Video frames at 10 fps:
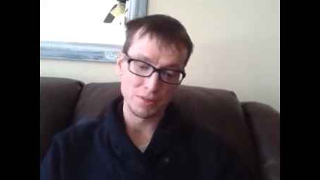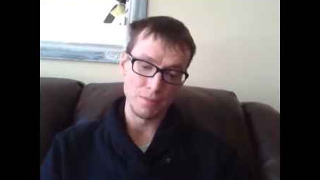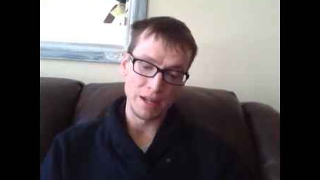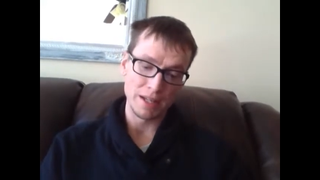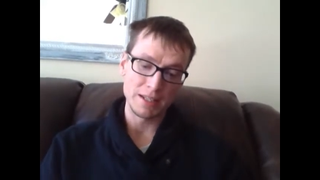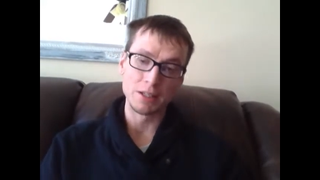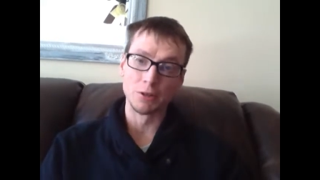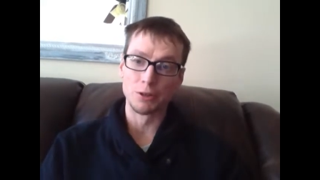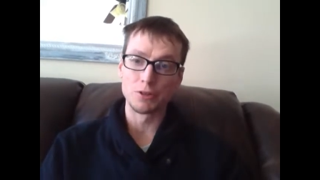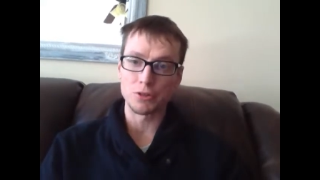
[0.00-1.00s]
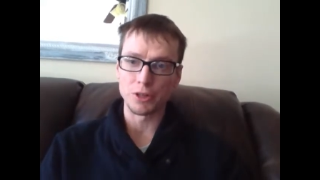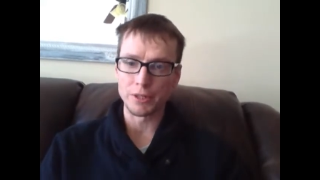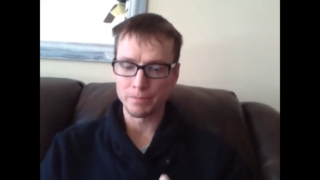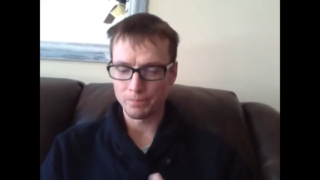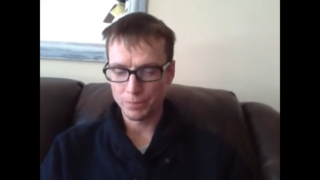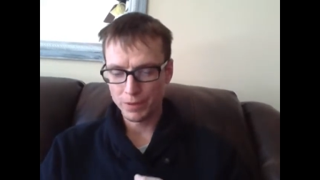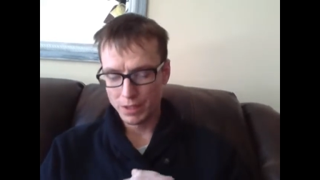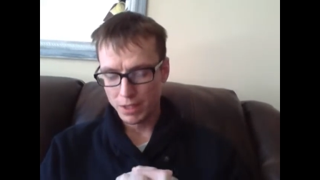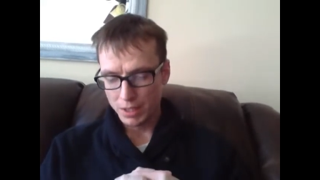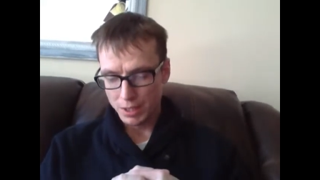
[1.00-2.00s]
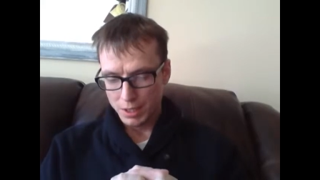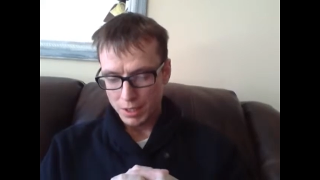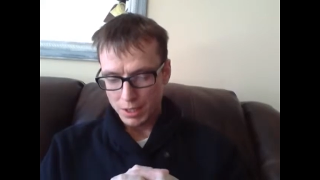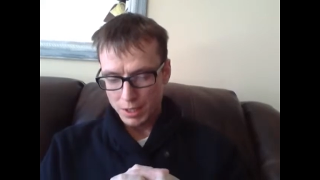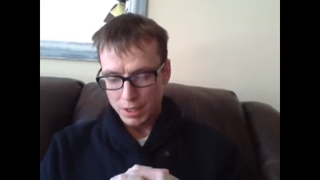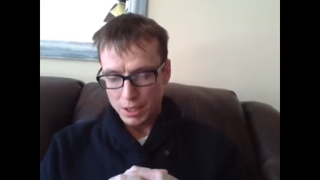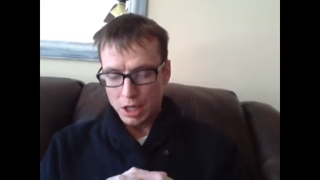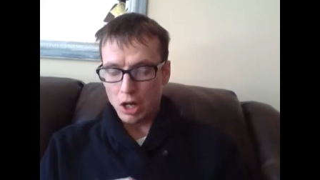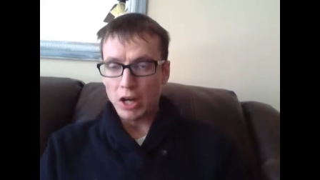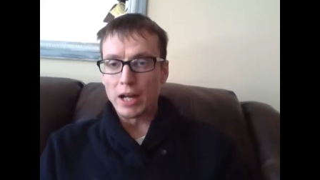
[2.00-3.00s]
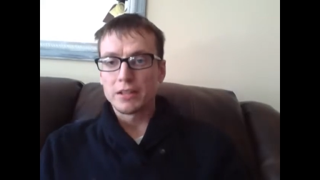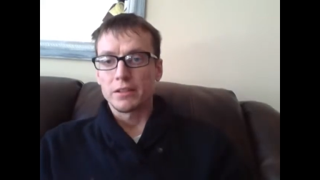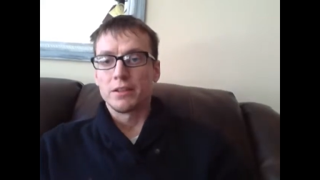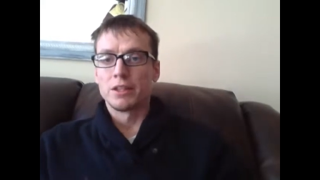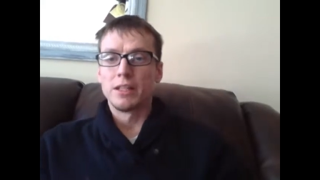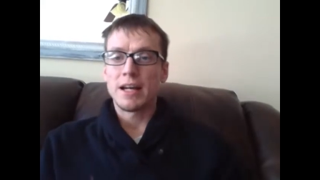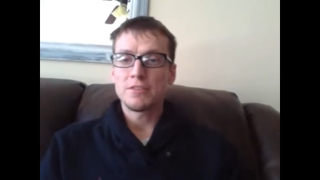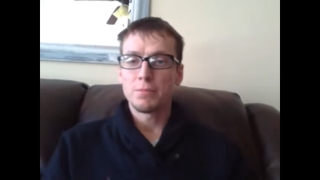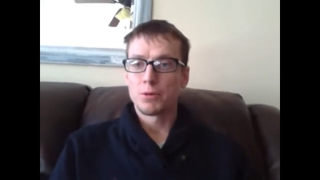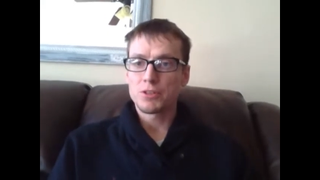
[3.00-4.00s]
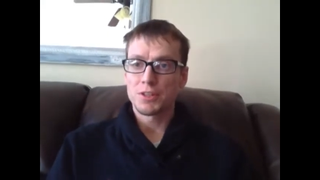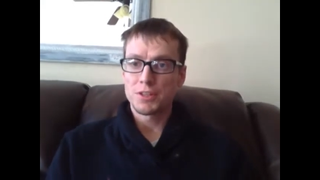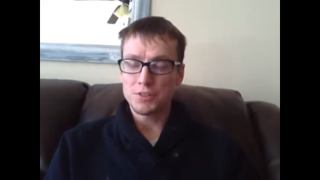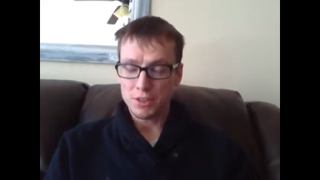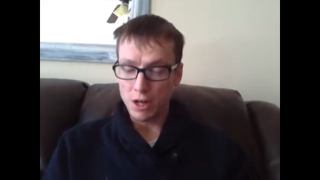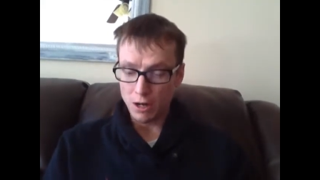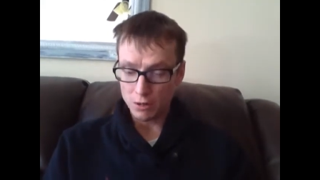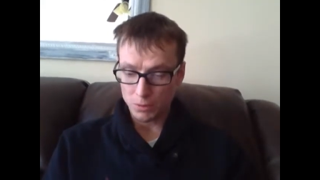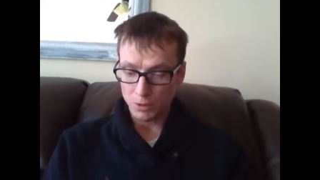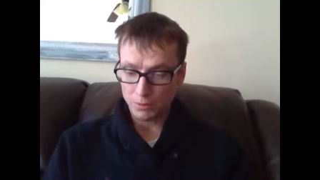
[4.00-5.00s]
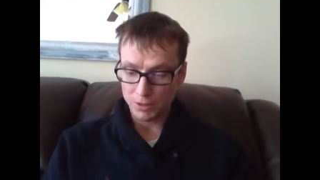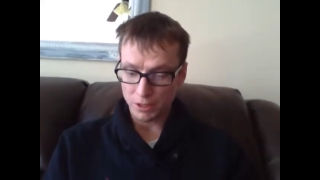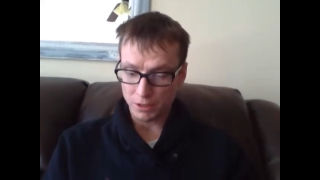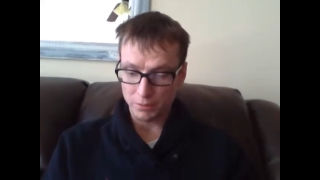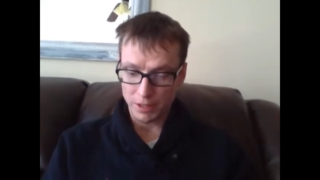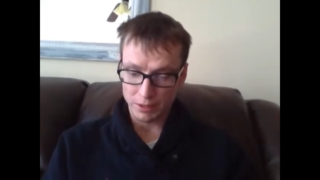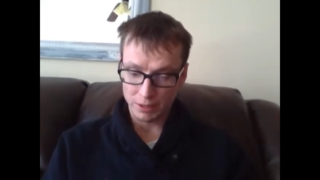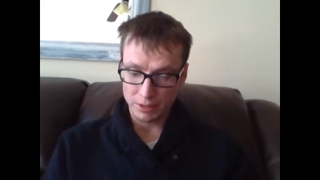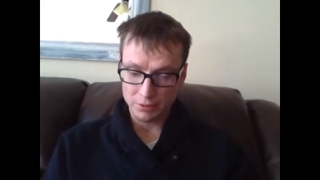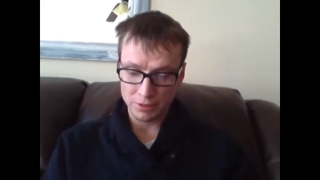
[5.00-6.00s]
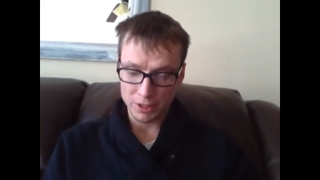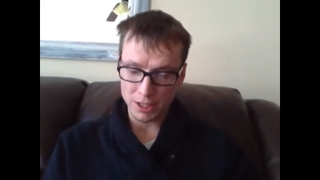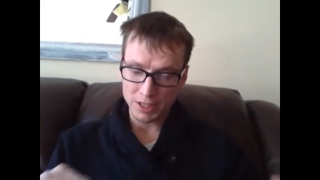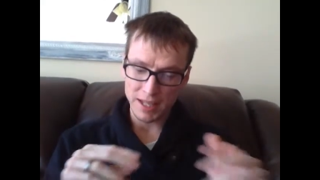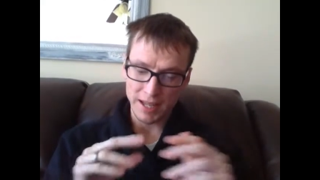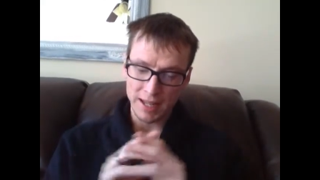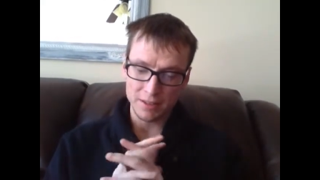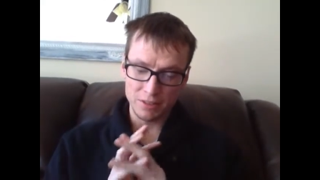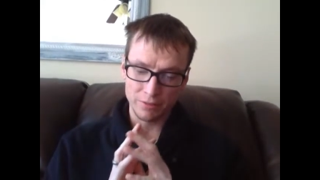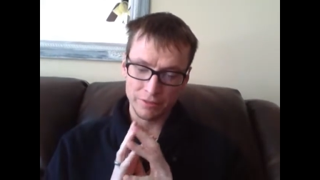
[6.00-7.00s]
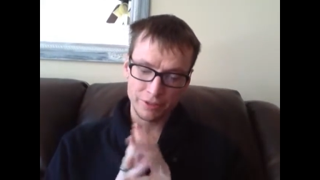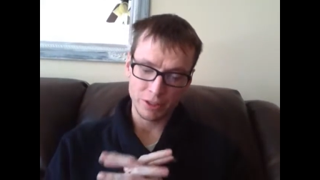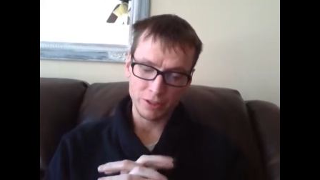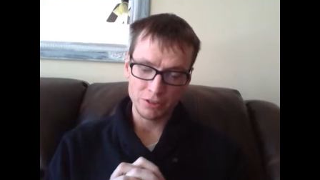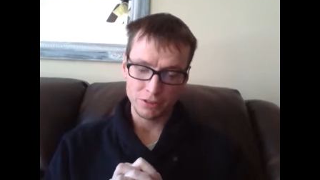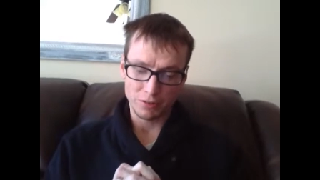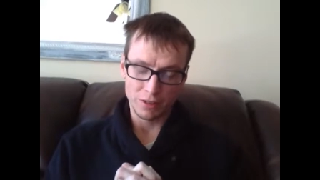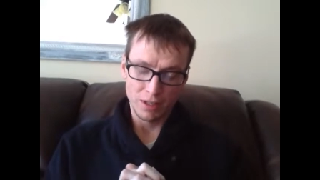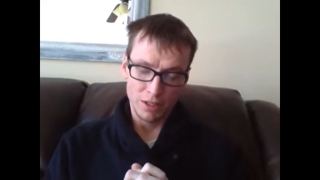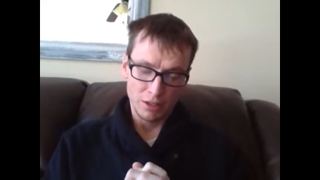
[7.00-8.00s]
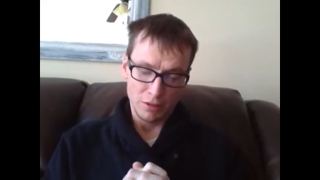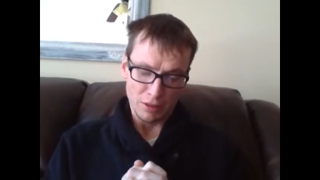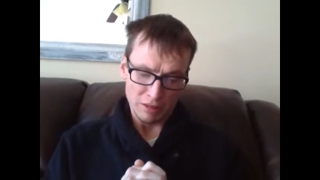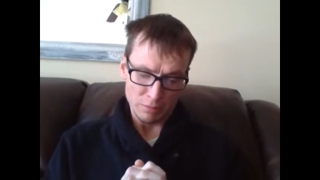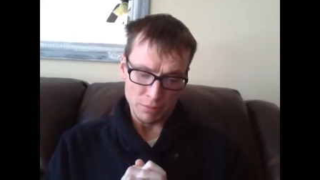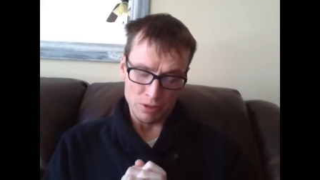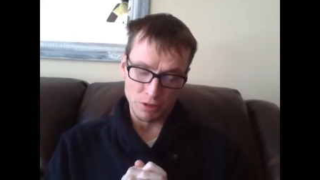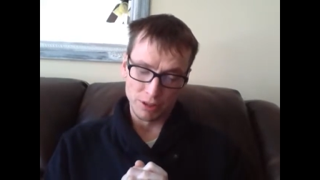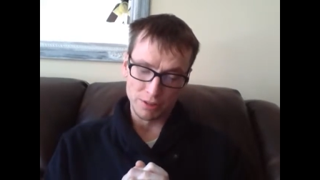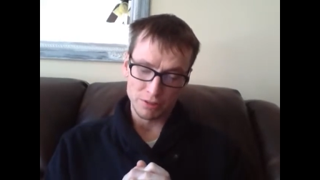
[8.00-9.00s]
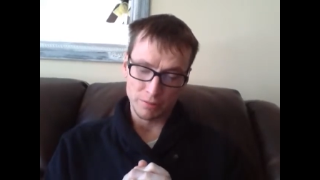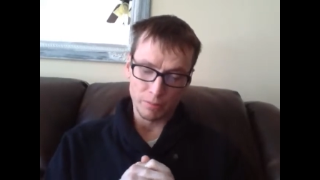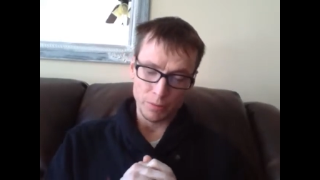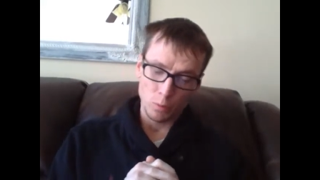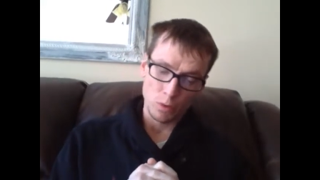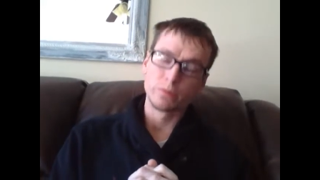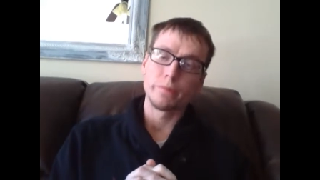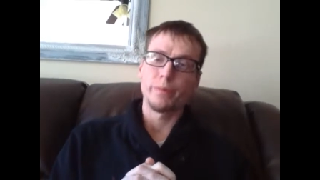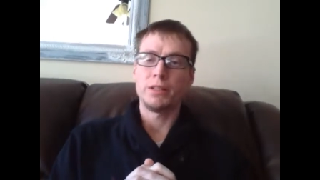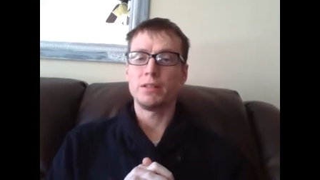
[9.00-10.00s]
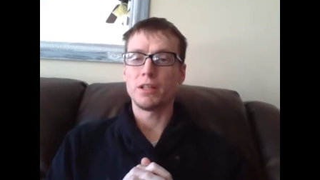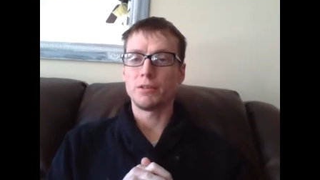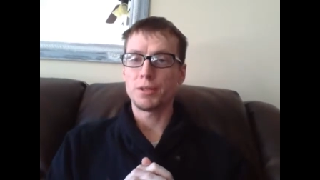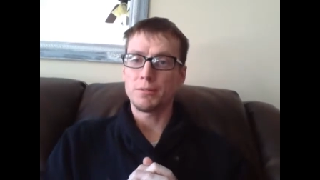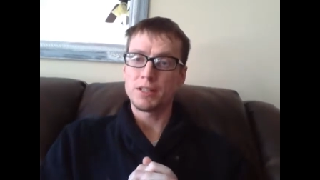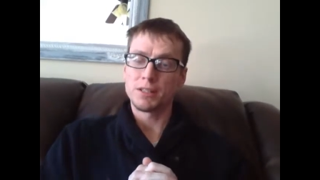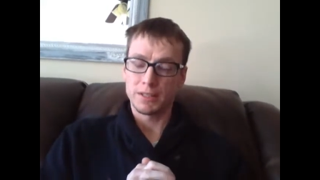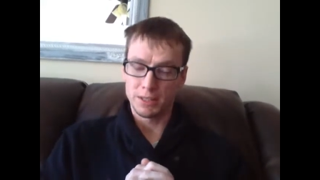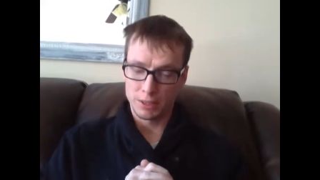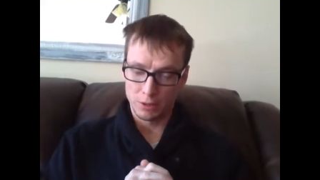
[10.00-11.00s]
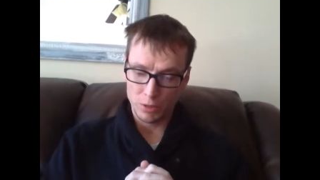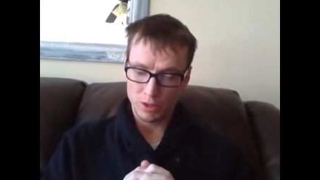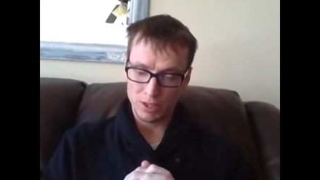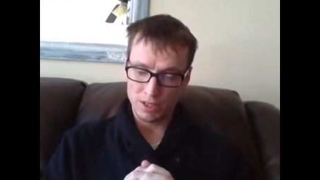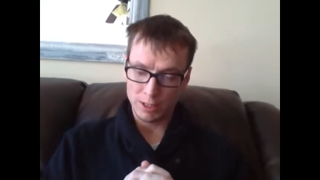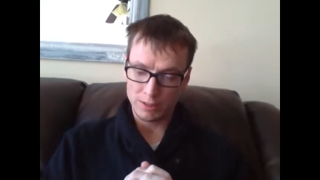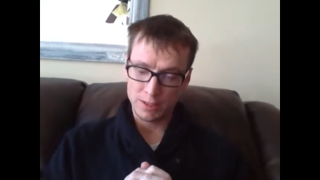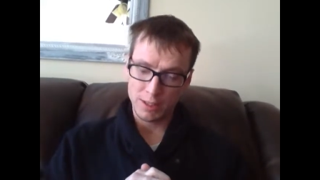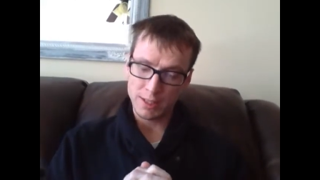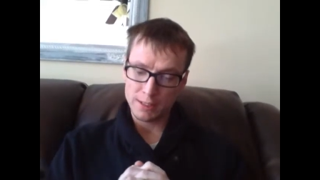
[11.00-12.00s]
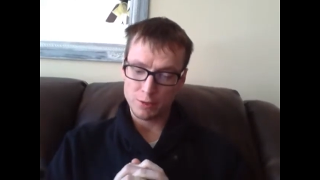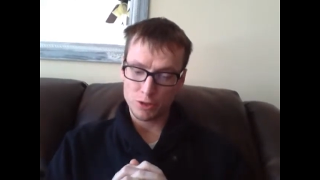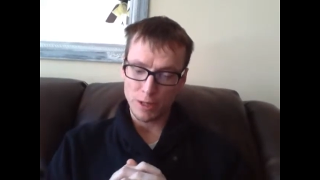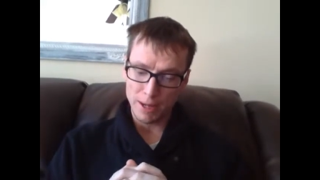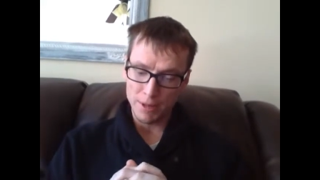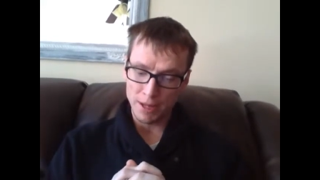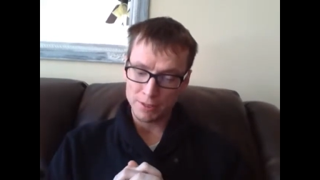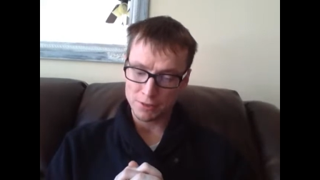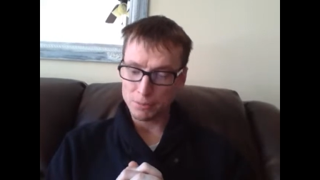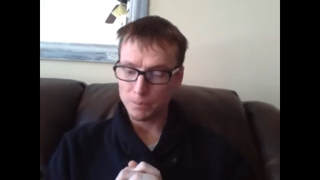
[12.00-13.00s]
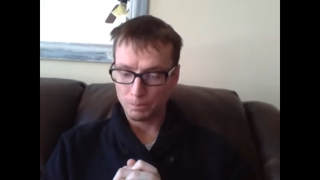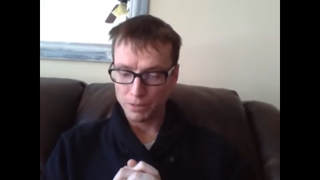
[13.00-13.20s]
may kill the tree. All right, the last portion of this talk, we're going to be talking about leaf-cutting ants and fungus mutualism. We'll be primarily dealing with the Atini tribe ants.